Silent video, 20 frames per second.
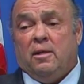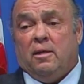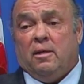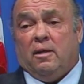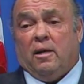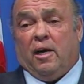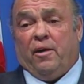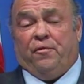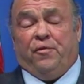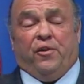
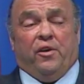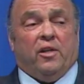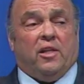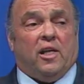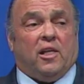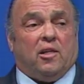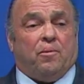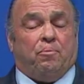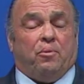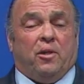I feel
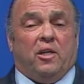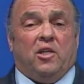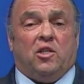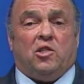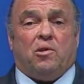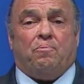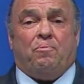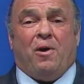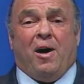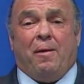that the police
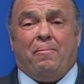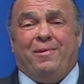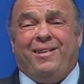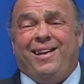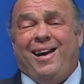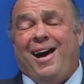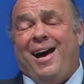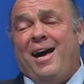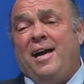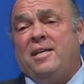department
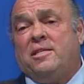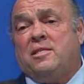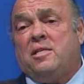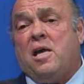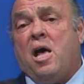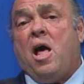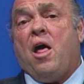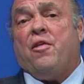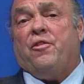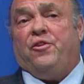has
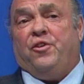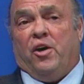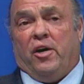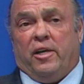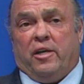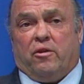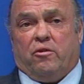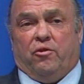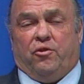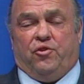done
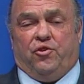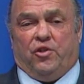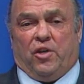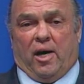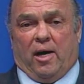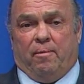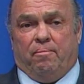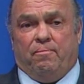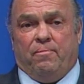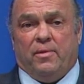a good
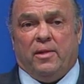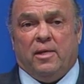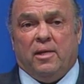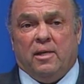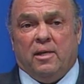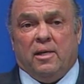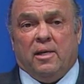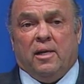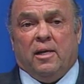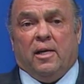job,
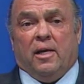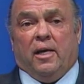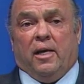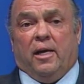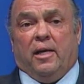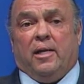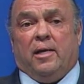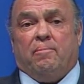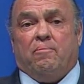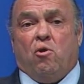
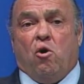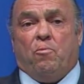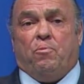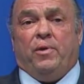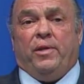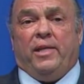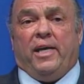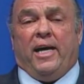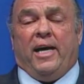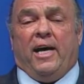and I'm
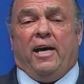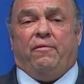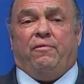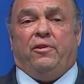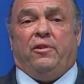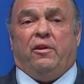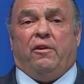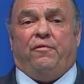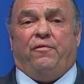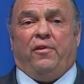hoping they have
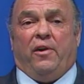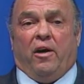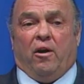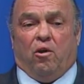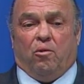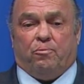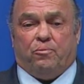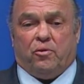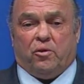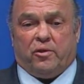enough
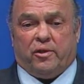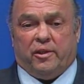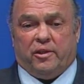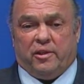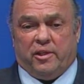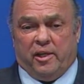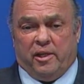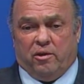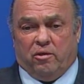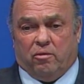help to
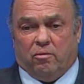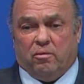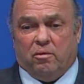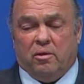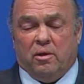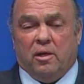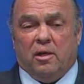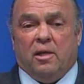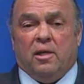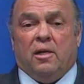continue
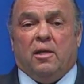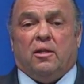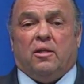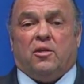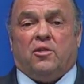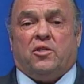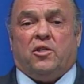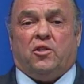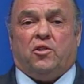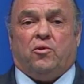the
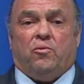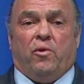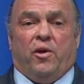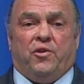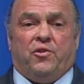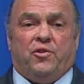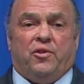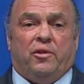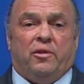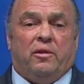
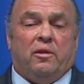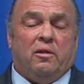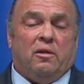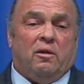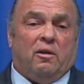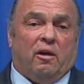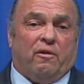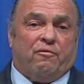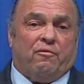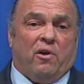situation
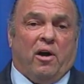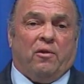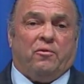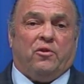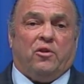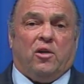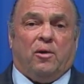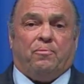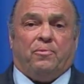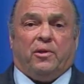of
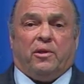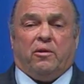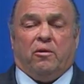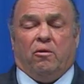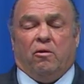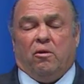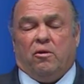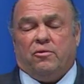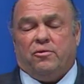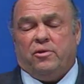rounding up the
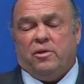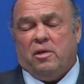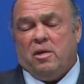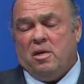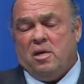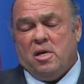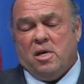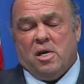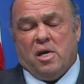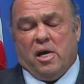girls
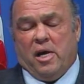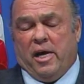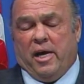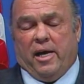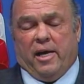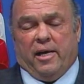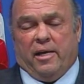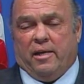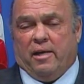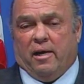
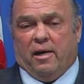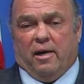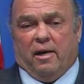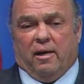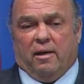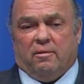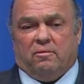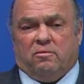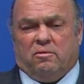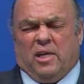and
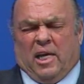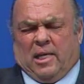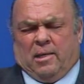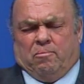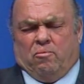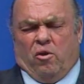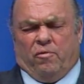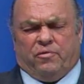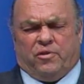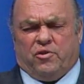take them
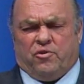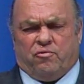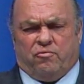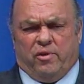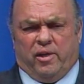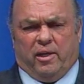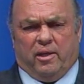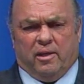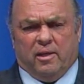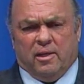off the
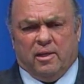street.